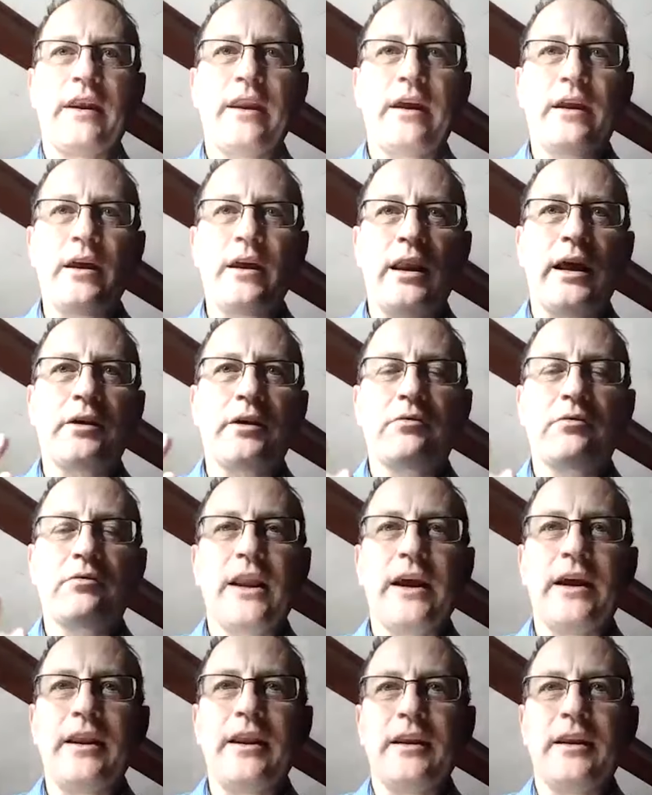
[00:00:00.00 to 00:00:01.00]
and kind of like
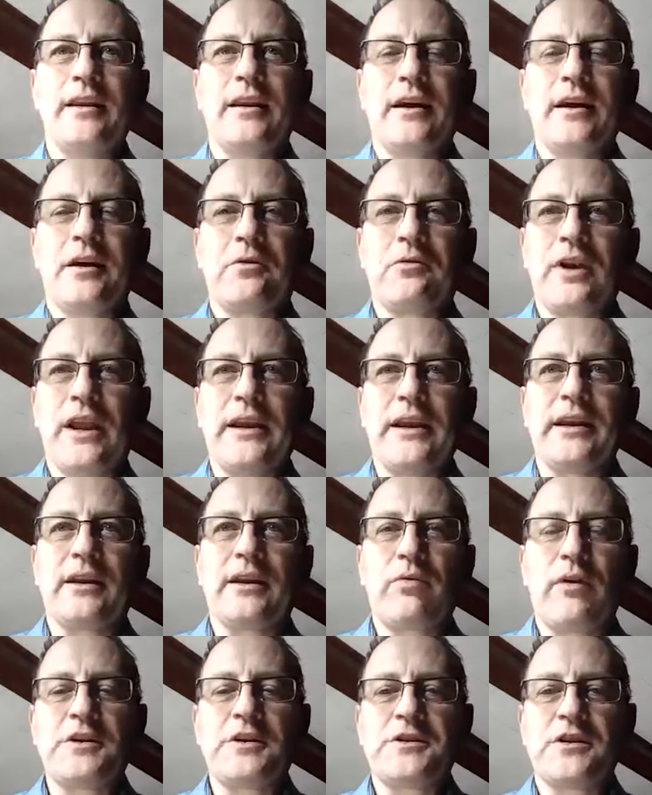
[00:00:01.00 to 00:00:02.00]
related, uh, related
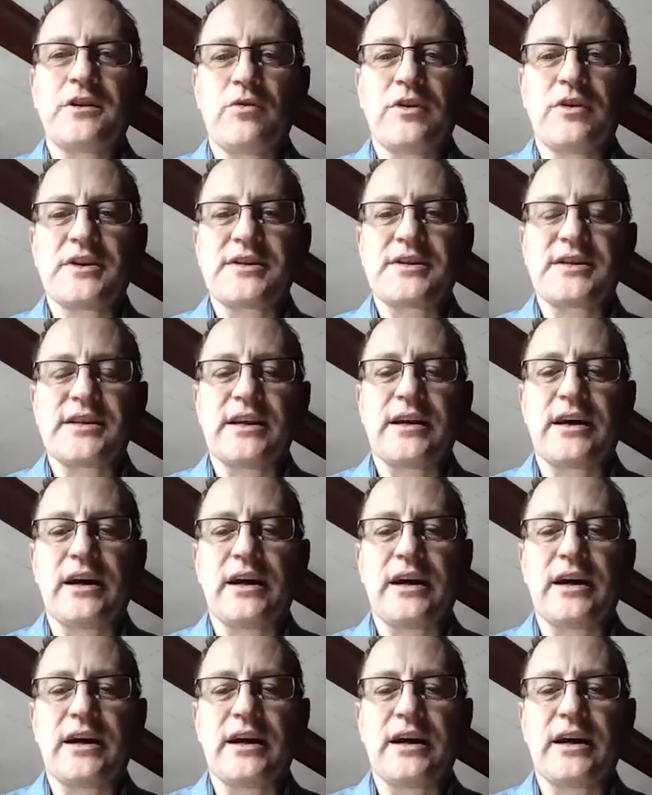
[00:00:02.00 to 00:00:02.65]
question was,